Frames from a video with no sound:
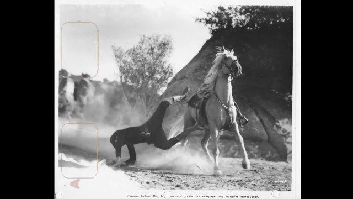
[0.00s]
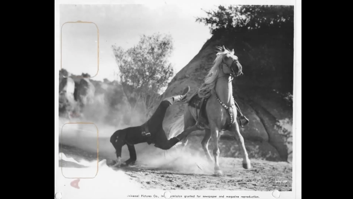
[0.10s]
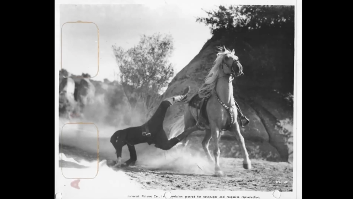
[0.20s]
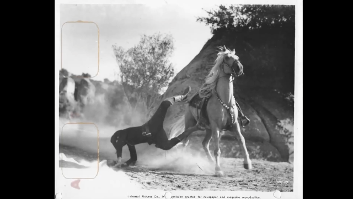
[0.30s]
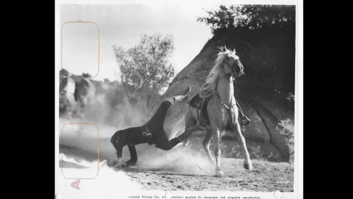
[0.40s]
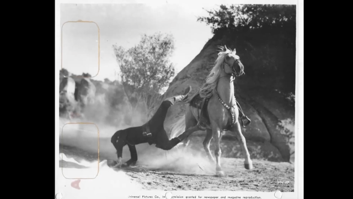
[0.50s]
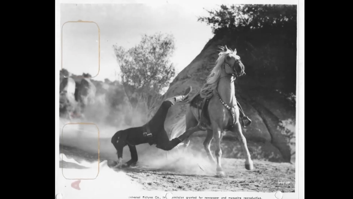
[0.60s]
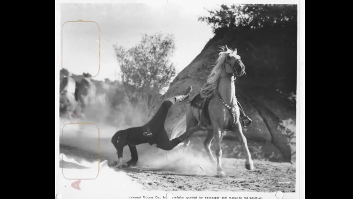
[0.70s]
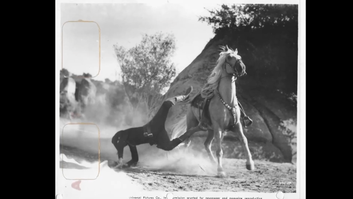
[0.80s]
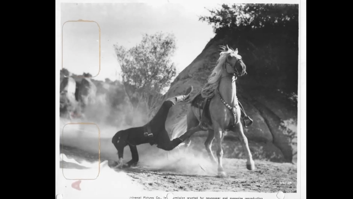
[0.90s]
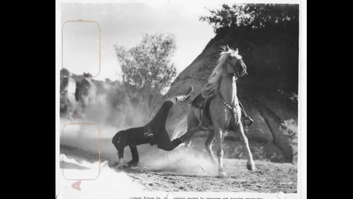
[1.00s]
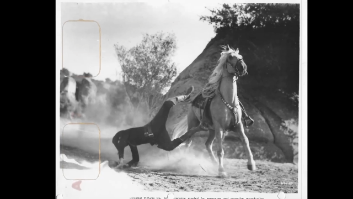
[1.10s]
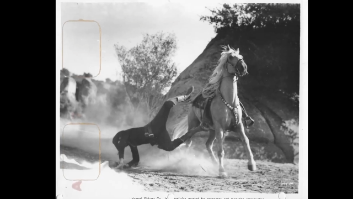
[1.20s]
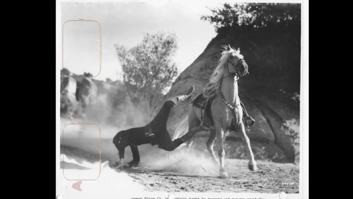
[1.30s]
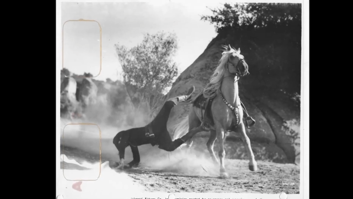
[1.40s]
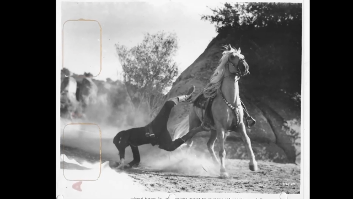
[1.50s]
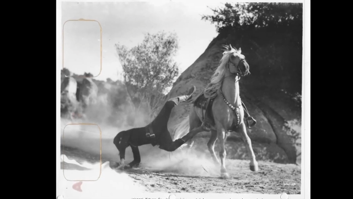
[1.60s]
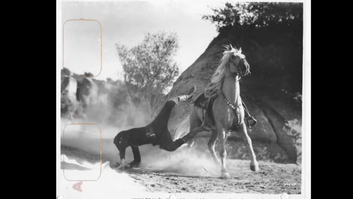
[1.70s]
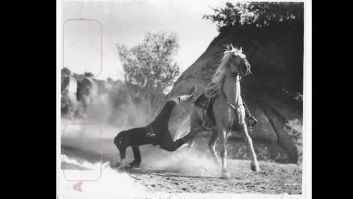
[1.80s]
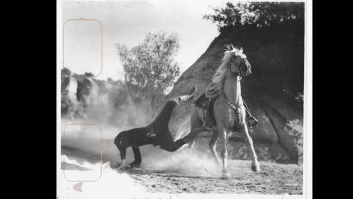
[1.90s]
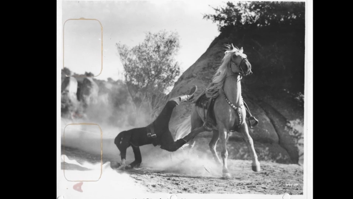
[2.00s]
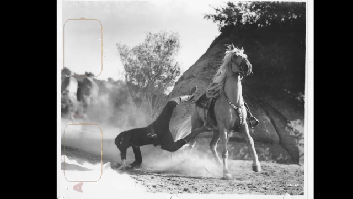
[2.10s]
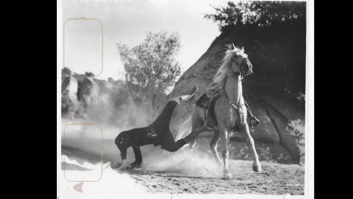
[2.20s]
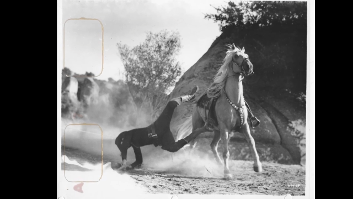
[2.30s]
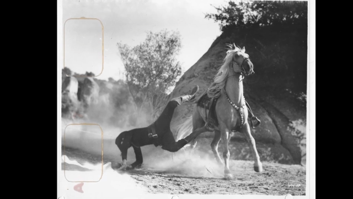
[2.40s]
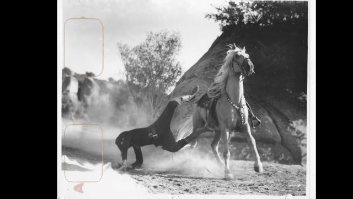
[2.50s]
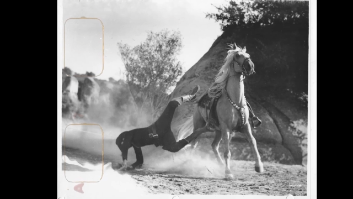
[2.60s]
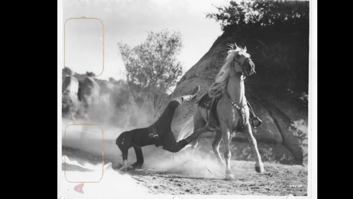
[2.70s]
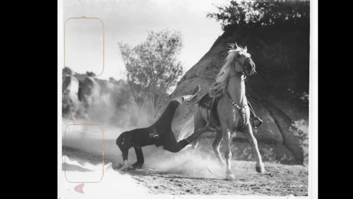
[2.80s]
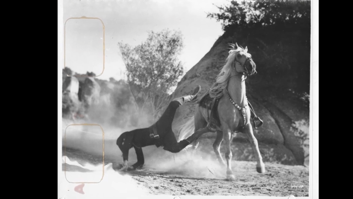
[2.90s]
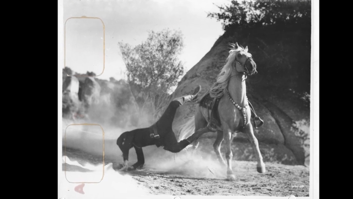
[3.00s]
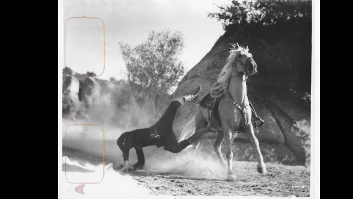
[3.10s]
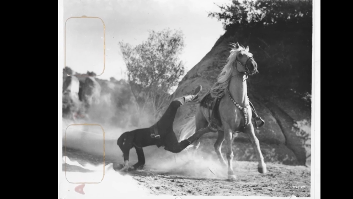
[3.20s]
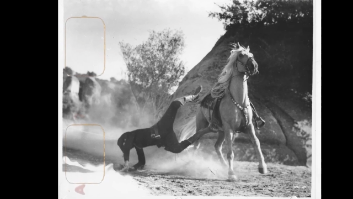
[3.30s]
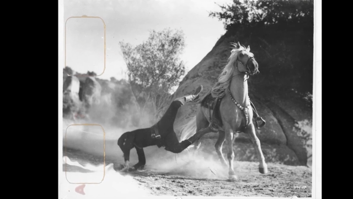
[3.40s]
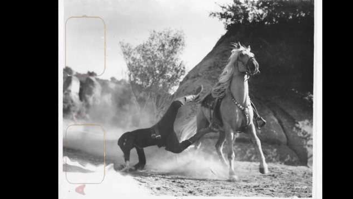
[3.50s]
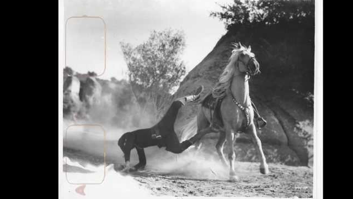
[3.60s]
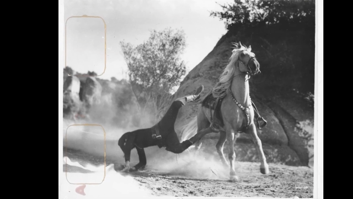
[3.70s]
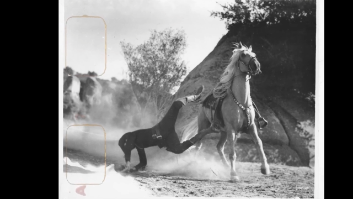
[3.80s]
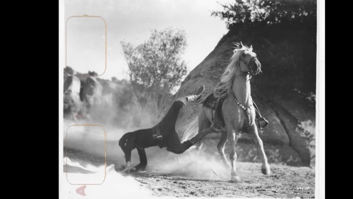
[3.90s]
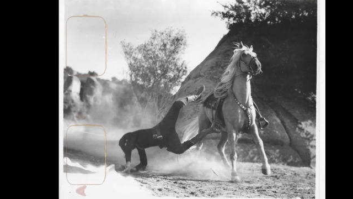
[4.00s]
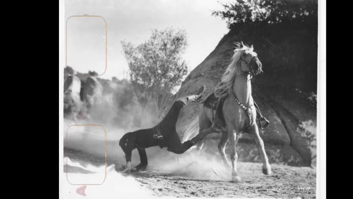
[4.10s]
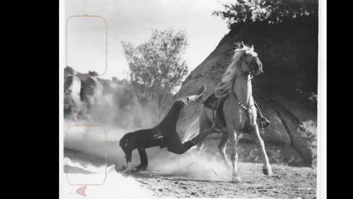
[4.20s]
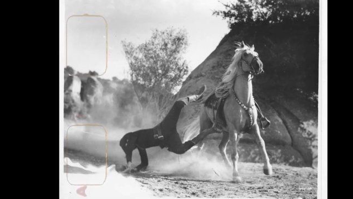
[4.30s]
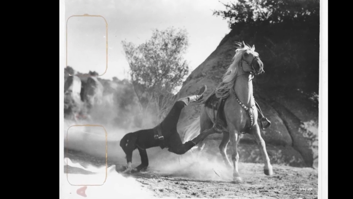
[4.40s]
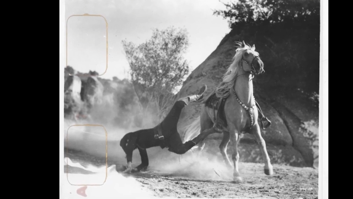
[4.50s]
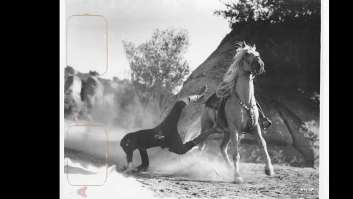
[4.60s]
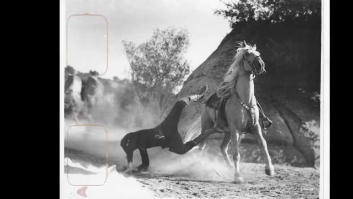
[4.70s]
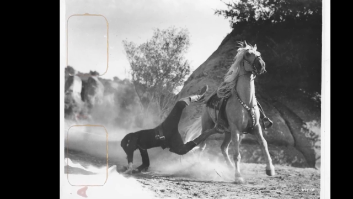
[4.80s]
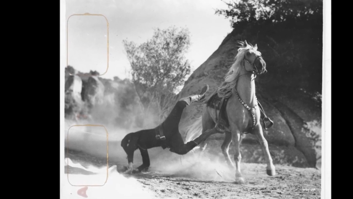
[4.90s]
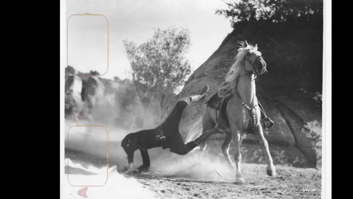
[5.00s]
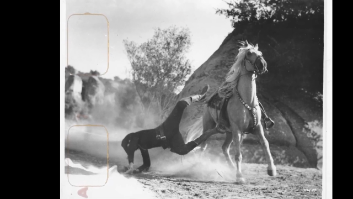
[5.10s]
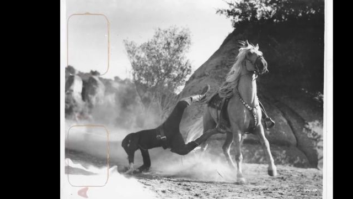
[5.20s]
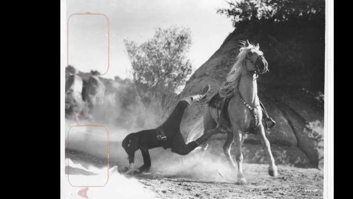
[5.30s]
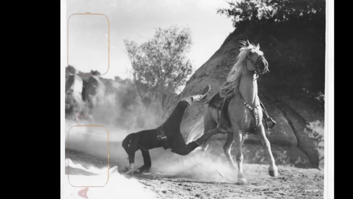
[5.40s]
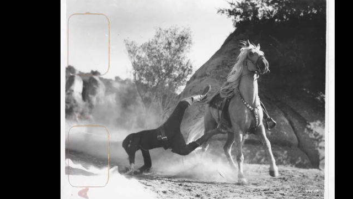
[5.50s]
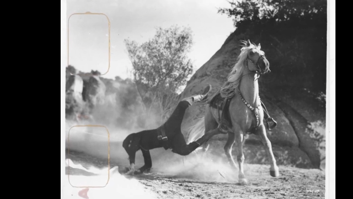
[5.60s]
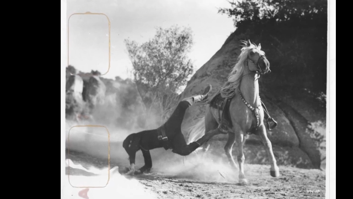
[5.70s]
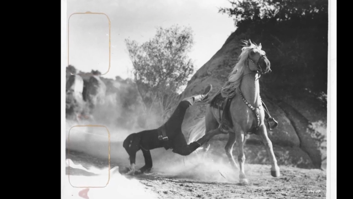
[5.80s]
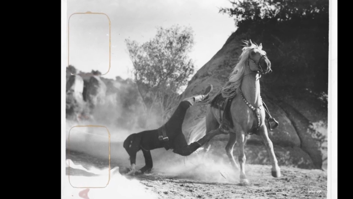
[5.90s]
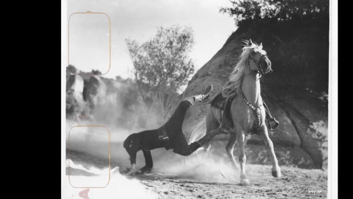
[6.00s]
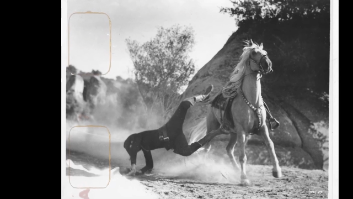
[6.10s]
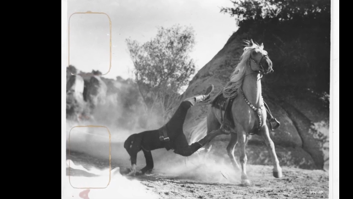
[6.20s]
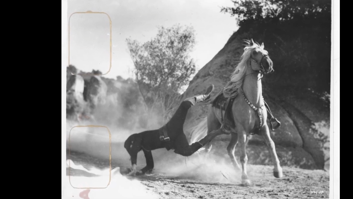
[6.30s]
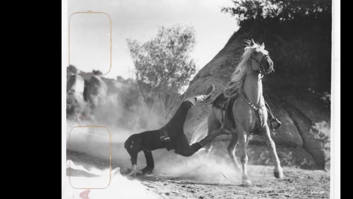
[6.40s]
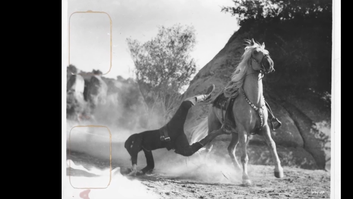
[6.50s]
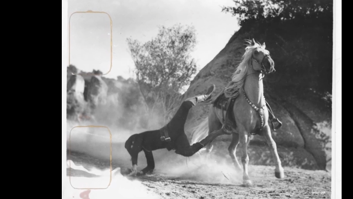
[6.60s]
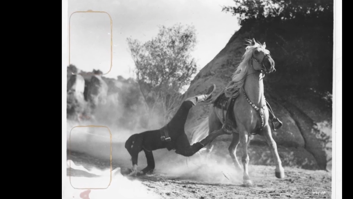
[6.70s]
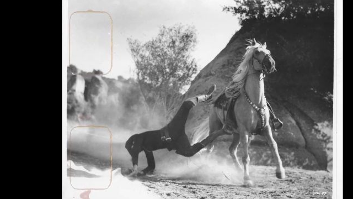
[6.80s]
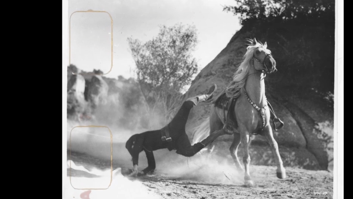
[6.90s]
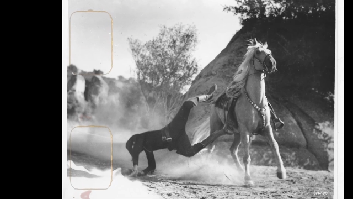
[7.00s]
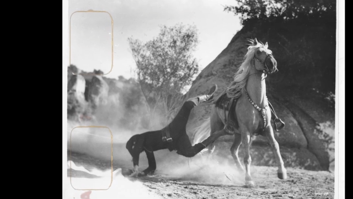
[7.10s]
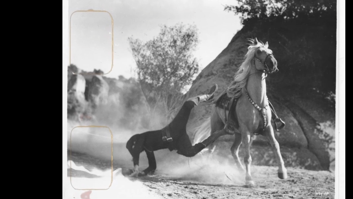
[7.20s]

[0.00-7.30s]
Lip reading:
[unreadable: no face in view]